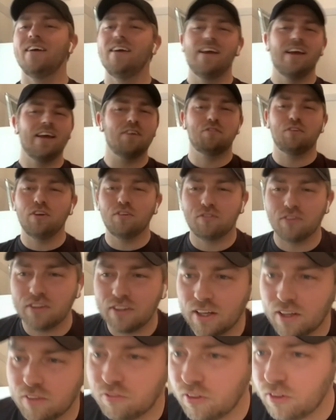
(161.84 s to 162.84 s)

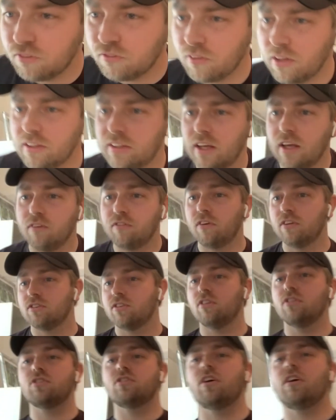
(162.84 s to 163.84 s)
if as
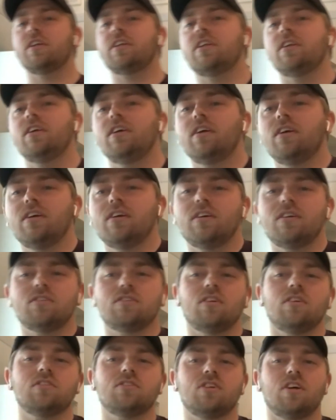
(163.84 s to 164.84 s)

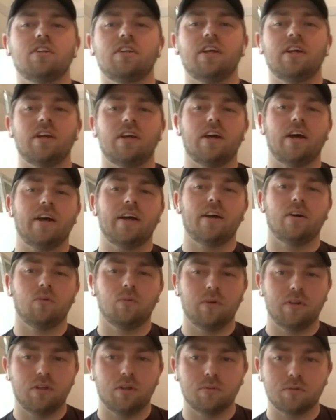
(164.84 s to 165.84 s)
long as I didn't cut out
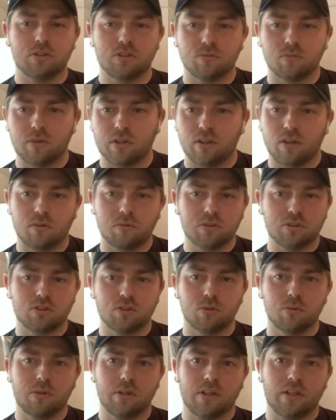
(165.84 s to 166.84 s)
when I was
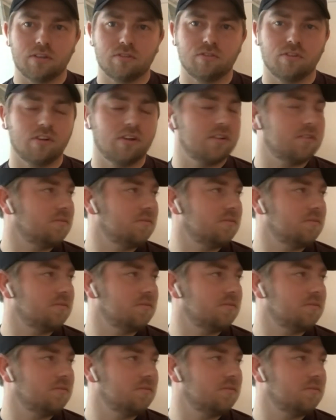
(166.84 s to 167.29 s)
talking, that's fine.